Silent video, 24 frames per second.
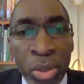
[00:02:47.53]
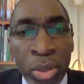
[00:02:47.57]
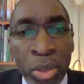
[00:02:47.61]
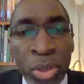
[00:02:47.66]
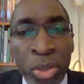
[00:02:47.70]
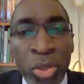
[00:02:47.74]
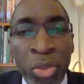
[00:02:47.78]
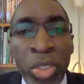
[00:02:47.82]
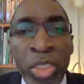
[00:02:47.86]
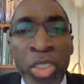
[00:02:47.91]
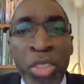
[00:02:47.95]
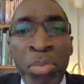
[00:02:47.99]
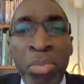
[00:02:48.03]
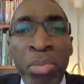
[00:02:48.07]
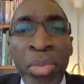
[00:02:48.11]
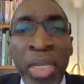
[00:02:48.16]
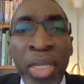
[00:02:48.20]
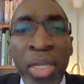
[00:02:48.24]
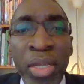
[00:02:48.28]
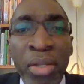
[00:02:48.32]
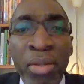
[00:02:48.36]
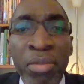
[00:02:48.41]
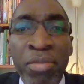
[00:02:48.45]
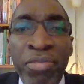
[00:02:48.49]
So it's
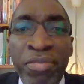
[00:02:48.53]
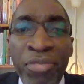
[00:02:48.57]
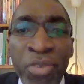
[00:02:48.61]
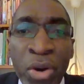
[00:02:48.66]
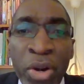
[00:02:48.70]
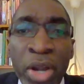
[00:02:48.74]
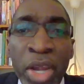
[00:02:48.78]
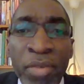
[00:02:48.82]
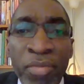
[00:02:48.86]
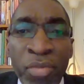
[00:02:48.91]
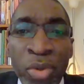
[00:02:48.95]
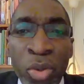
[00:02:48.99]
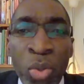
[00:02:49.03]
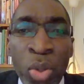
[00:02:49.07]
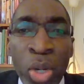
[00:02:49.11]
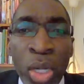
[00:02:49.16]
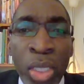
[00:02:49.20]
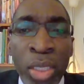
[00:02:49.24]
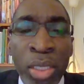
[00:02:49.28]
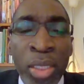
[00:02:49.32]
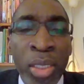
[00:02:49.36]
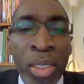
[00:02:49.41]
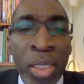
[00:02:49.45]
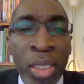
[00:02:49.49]
mail for
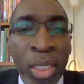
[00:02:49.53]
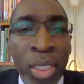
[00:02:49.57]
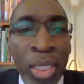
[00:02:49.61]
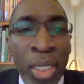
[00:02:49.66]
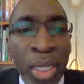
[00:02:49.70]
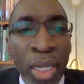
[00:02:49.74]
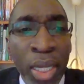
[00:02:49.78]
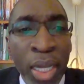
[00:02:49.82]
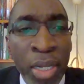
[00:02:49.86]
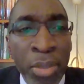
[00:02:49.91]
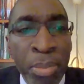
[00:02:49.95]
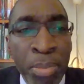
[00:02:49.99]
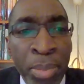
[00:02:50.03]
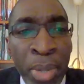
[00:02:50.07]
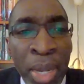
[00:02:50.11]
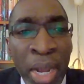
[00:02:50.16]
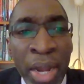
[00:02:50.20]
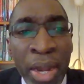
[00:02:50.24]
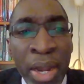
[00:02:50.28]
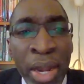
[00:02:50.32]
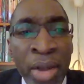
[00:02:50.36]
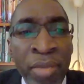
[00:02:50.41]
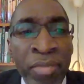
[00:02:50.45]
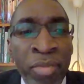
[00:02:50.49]
everyone and
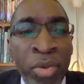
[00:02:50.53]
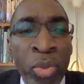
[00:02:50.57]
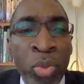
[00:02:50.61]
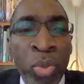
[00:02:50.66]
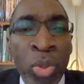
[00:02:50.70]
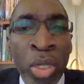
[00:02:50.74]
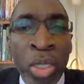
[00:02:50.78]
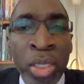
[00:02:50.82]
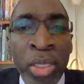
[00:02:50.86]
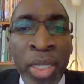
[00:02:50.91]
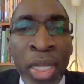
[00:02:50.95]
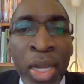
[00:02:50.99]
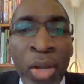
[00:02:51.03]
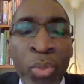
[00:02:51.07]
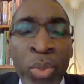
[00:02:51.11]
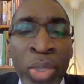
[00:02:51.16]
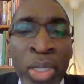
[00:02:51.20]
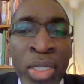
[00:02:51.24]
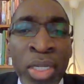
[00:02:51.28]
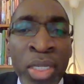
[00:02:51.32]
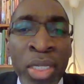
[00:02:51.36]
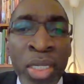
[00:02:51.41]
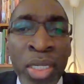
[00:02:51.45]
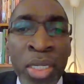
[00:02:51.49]
by everyone that we
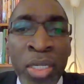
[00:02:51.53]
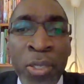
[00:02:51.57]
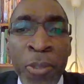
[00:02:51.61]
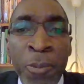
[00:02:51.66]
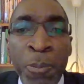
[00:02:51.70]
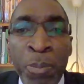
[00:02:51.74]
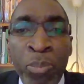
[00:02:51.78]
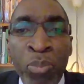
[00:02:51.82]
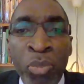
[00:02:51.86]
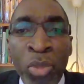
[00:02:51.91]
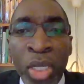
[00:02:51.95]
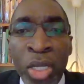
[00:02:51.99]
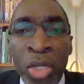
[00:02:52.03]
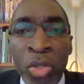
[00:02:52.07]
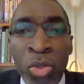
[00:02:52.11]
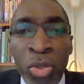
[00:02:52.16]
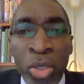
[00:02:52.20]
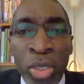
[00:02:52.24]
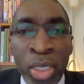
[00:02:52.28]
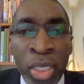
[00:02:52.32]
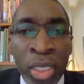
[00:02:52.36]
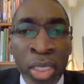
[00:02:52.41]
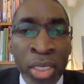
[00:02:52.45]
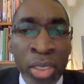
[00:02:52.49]
need in
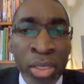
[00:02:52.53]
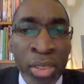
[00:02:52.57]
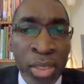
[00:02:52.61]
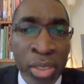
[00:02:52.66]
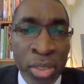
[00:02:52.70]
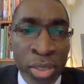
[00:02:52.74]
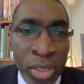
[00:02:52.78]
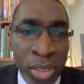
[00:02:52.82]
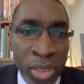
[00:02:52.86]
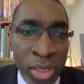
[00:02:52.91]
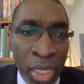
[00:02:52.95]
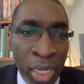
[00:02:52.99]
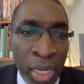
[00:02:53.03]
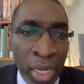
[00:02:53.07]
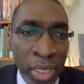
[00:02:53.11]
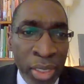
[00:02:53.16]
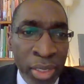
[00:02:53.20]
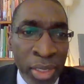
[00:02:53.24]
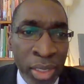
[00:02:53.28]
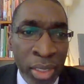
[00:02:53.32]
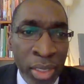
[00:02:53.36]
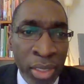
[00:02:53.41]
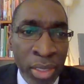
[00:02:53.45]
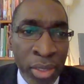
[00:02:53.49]
today's
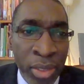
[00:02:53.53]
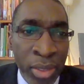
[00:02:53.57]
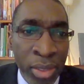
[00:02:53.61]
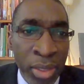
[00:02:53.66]
society.